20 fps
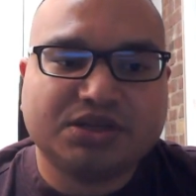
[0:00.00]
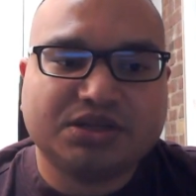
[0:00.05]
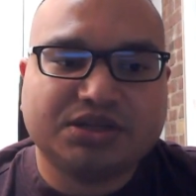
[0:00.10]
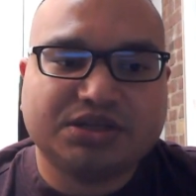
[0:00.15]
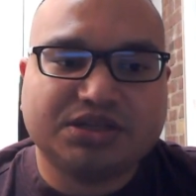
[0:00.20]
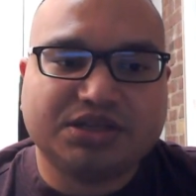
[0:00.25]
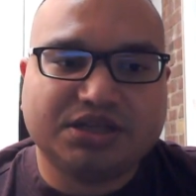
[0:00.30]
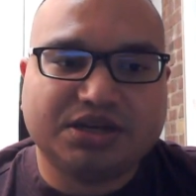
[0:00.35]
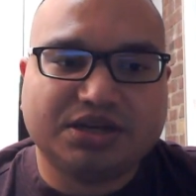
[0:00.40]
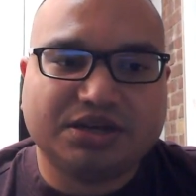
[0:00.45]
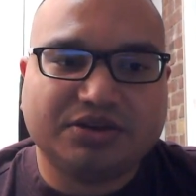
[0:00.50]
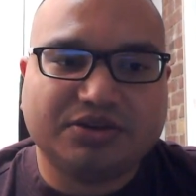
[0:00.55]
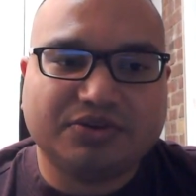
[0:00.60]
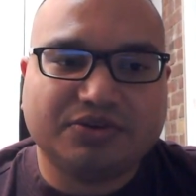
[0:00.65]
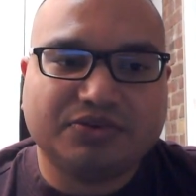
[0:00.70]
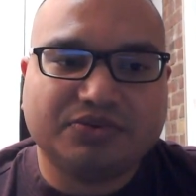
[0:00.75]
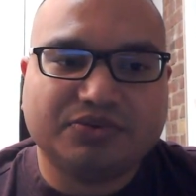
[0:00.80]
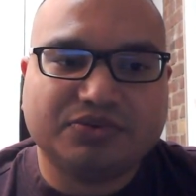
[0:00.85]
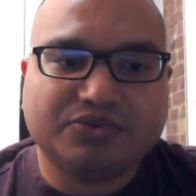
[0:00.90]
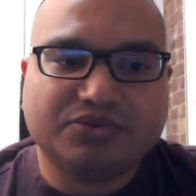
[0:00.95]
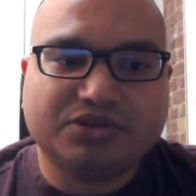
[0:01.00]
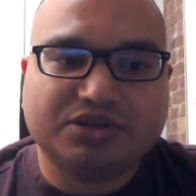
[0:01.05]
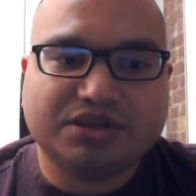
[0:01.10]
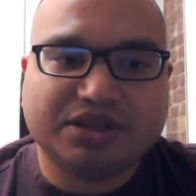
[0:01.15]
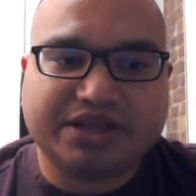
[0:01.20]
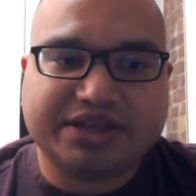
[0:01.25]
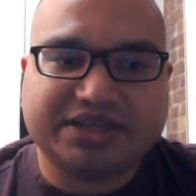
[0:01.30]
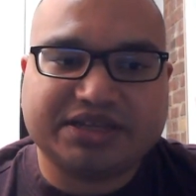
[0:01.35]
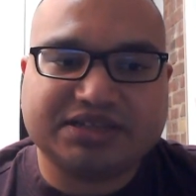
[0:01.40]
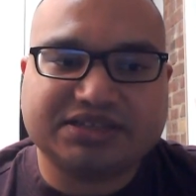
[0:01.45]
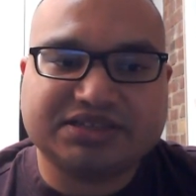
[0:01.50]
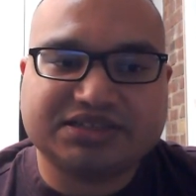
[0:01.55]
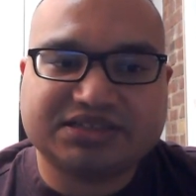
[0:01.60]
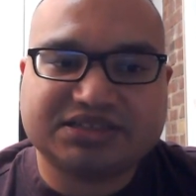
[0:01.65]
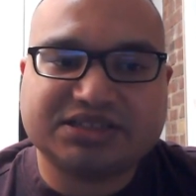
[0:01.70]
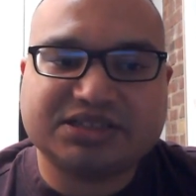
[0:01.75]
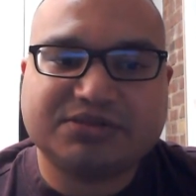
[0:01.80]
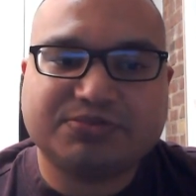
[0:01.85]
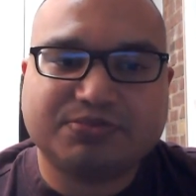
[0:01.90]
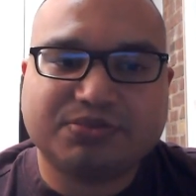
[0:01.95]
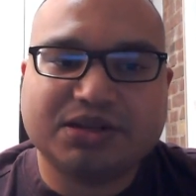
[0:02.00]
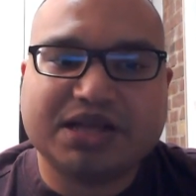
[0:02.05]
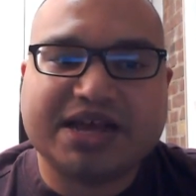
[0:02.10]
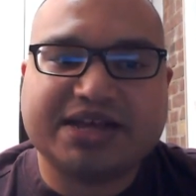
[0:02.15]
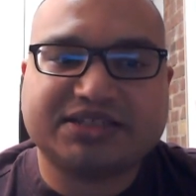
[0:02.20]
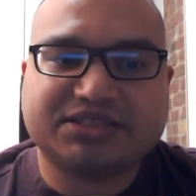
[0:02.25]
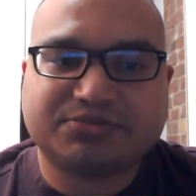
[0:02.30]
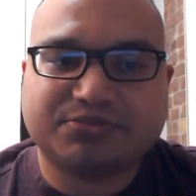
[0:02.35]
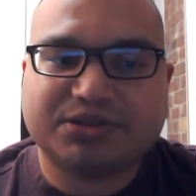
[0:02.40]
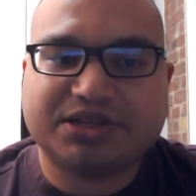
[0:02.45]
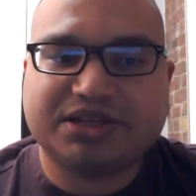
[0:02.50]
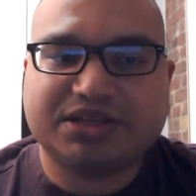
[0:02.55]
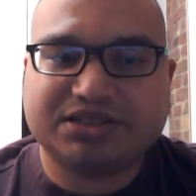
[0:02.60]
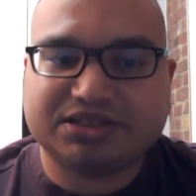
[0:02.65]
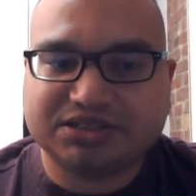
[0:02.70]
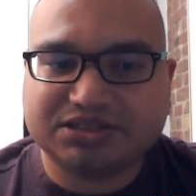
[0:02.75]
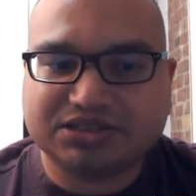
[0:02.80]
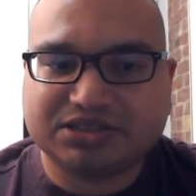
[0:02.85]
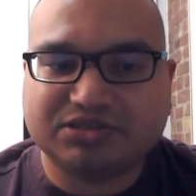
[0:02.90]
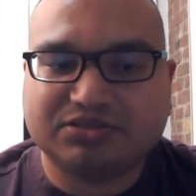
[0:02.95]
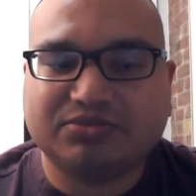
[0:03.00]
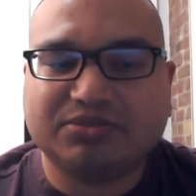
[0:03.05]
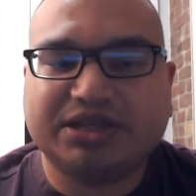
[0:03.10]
you know, like sleep, blast, play, consume.